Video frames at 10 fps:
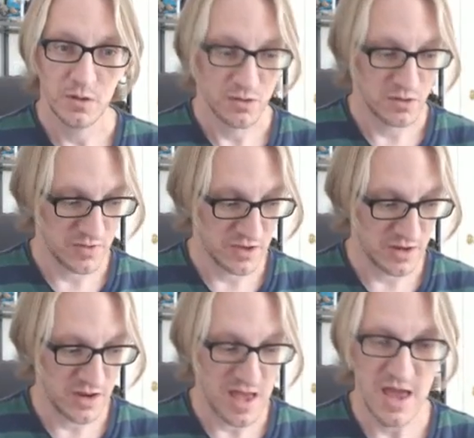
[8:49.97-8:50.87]
and
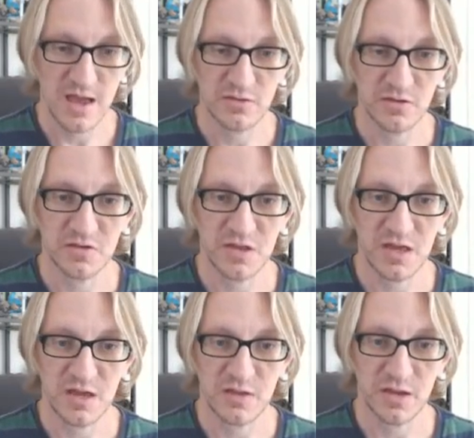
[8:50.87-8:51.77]
then A, and then
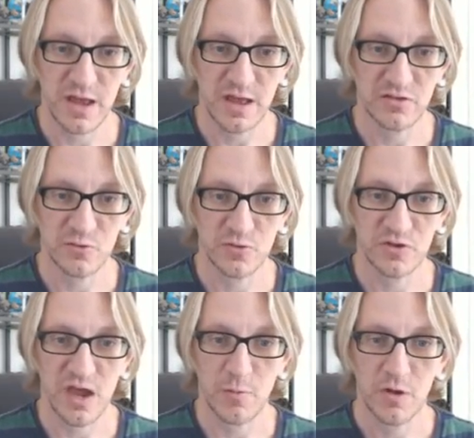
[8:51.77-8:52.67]
D, and then S towards the
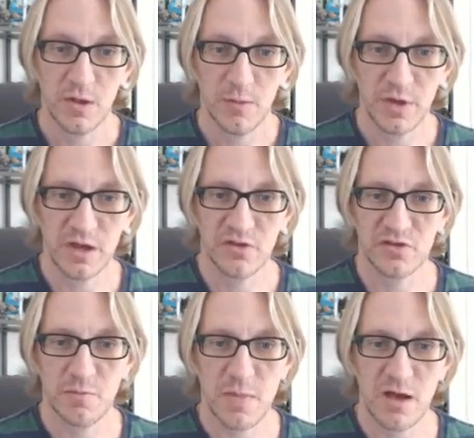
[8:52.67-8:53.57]
camera. Because it's
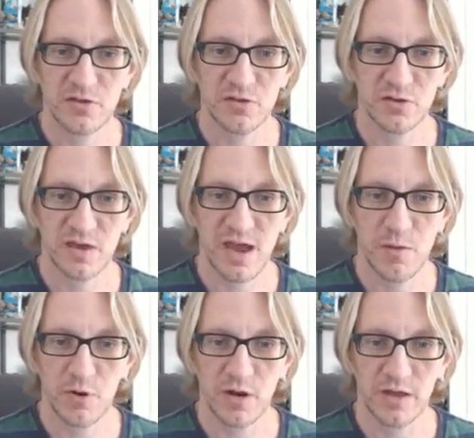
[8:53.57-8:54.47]
a mouse look
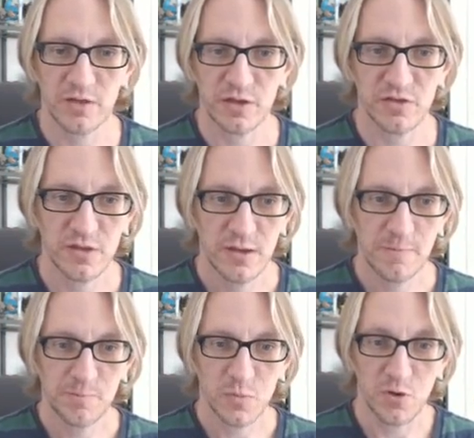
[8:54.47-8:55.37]
camera like this,
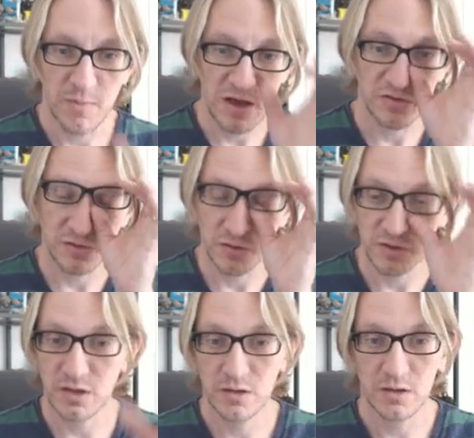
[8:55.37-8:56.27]
or a mouse
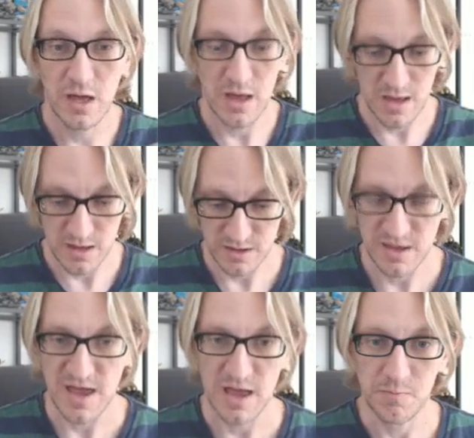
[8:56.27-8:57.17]
look
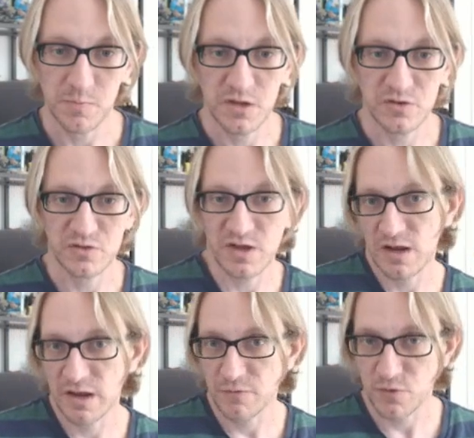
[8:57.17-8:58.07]
game. So it's kind of
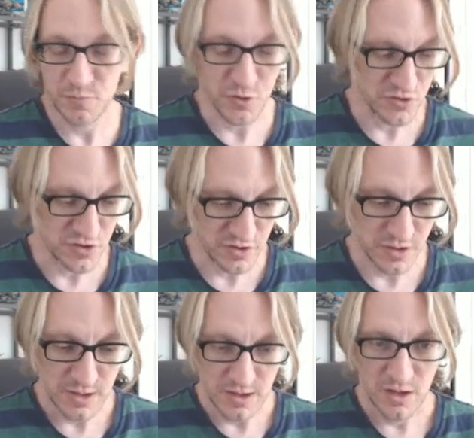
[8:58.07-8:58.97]
like a first-person shooter.
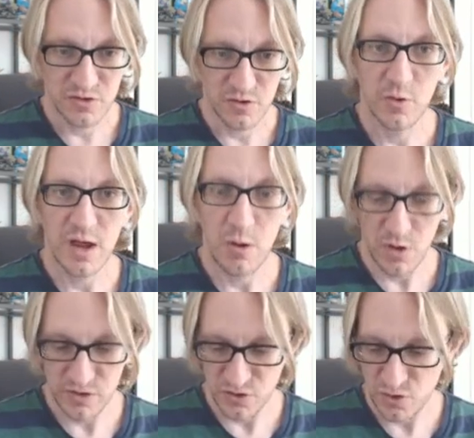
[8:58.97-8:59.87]
So what I
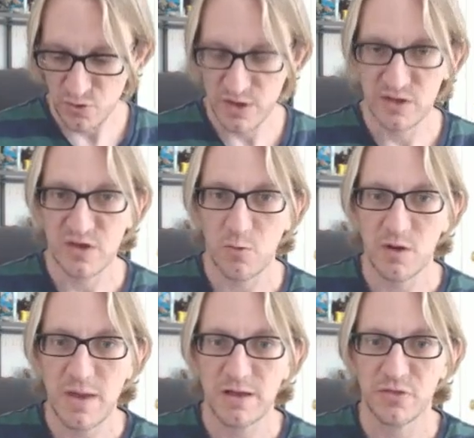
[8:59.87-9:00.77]
want to do is I want
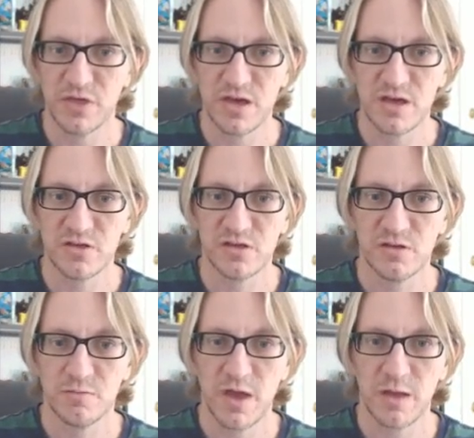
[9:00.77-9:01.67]

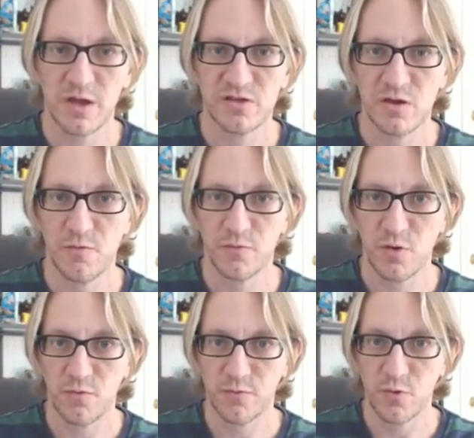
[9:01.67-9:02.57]
to make myself
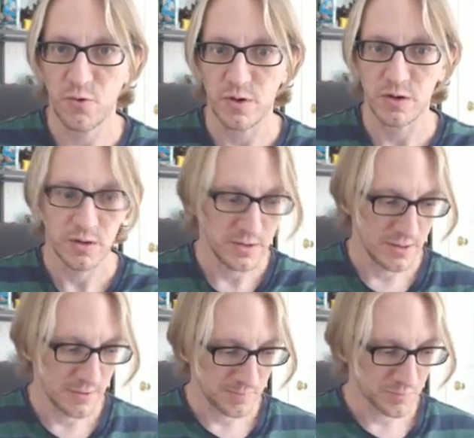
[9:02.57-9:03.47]
go forward.
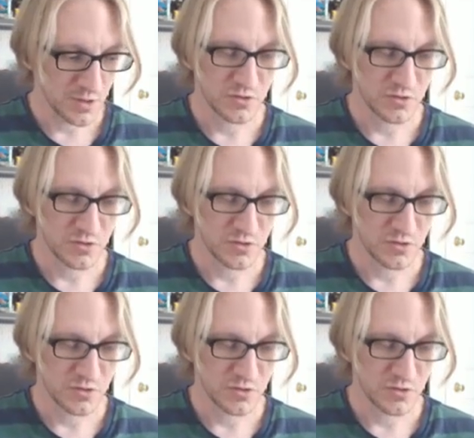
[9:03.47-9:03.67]
So